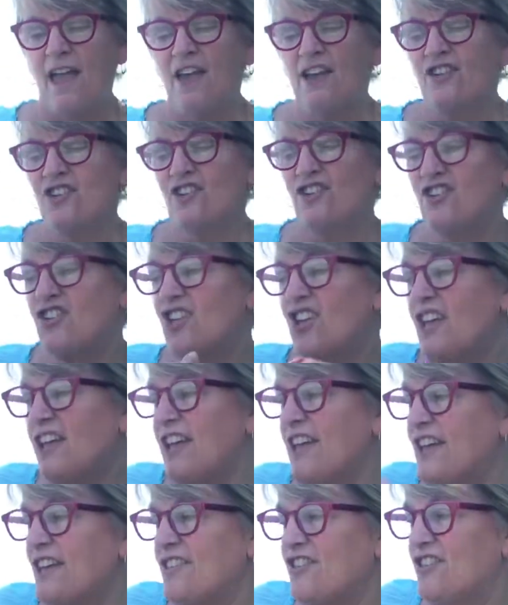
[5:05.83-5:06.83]

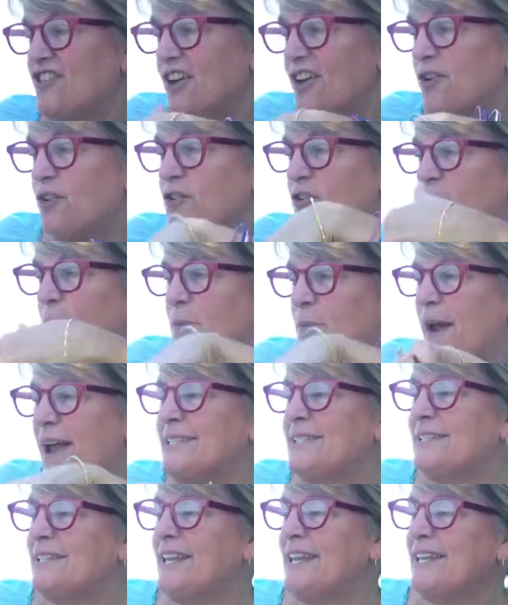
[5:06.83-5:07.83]
She jingled her
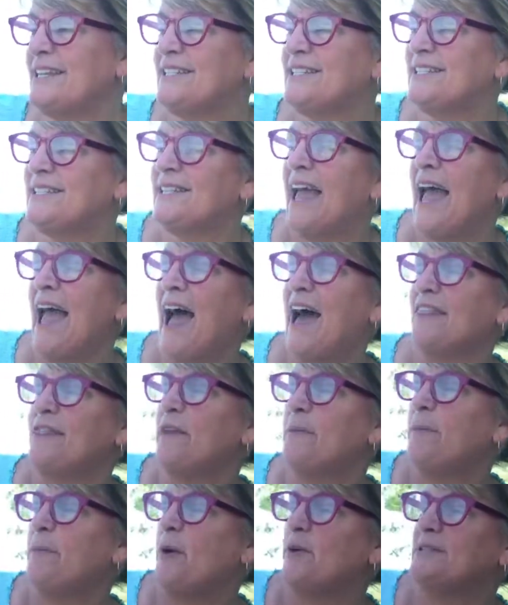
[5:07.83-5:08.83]
bracelets at
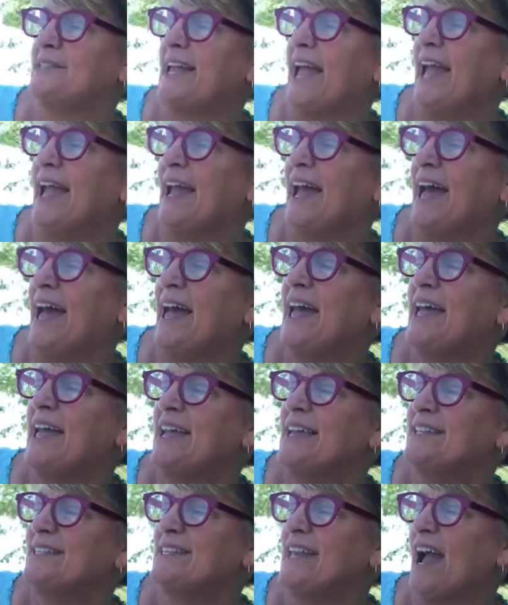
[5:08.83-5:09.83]
the bodega
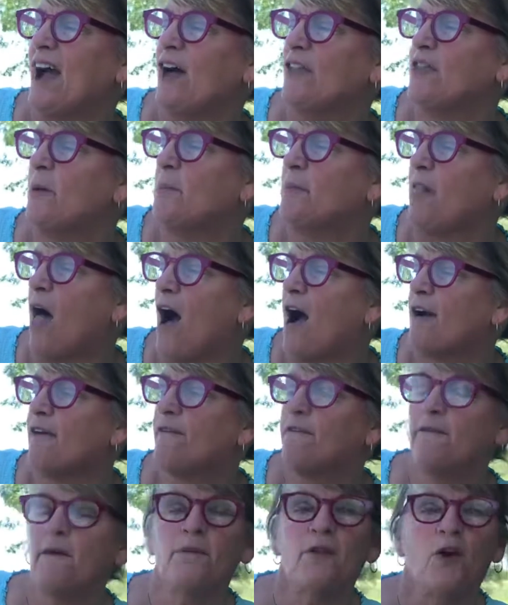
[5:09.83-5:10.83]
down the block
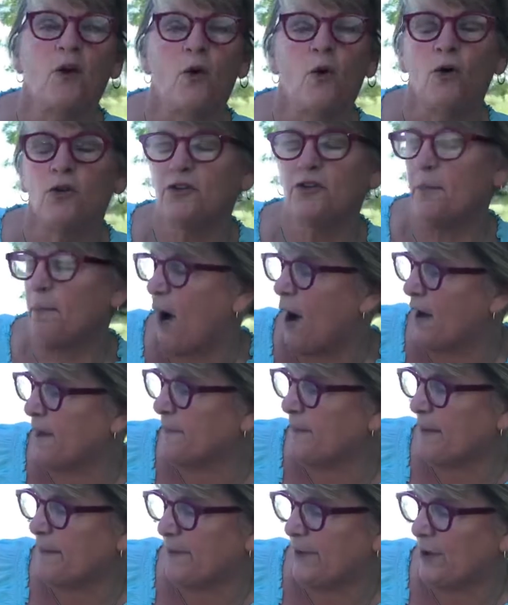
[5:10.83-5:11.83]
from their old
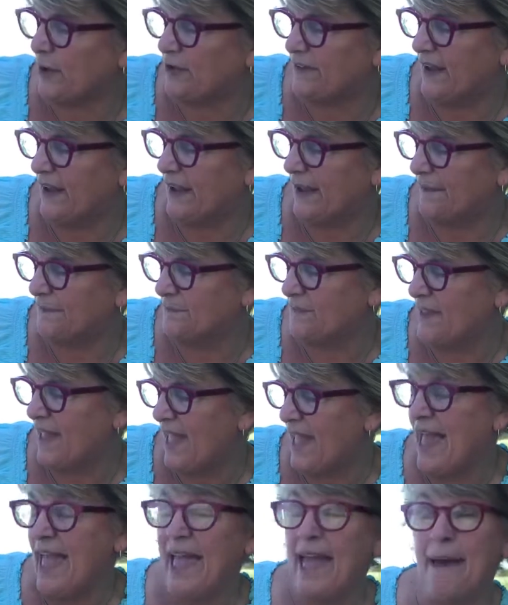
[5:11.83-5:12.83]
apartment building,
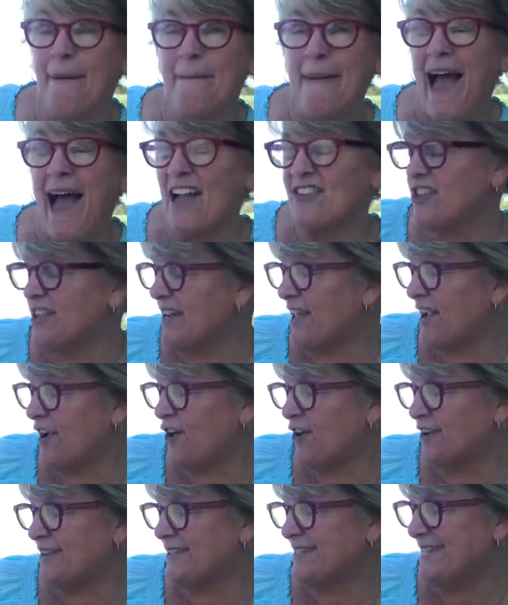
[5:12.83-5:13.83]
imagining
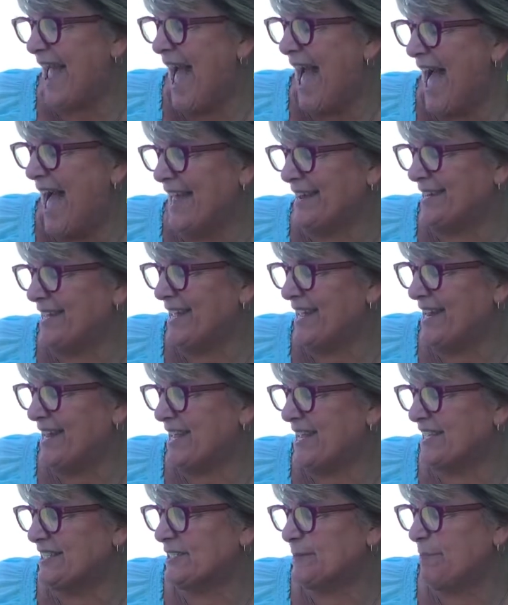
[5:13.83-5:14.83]
her dad getting
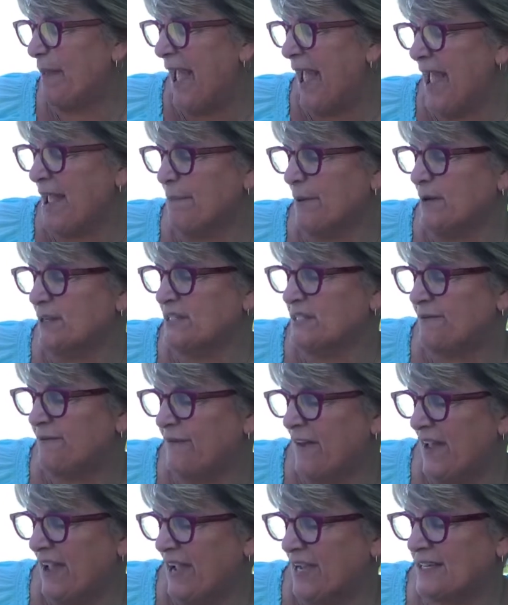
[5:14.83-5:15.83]
his papers
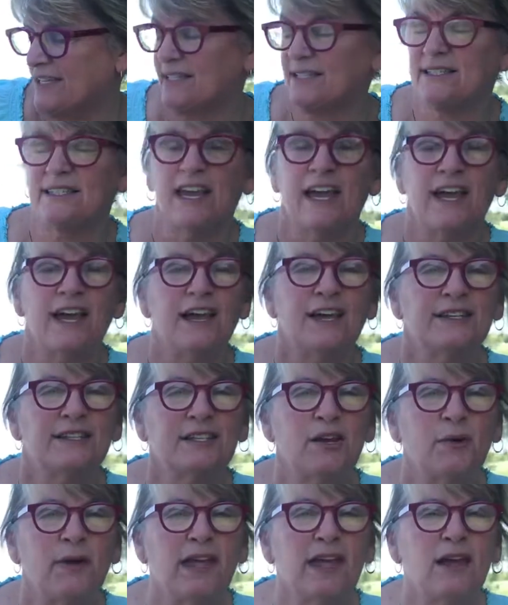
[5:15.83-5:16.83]
fixed
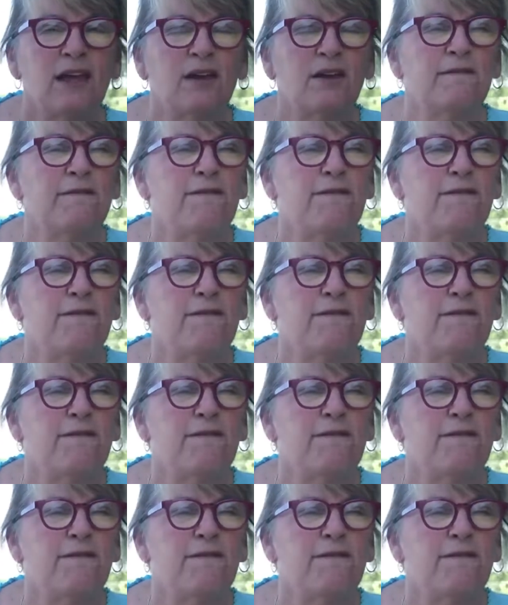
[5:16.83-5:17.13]
so he could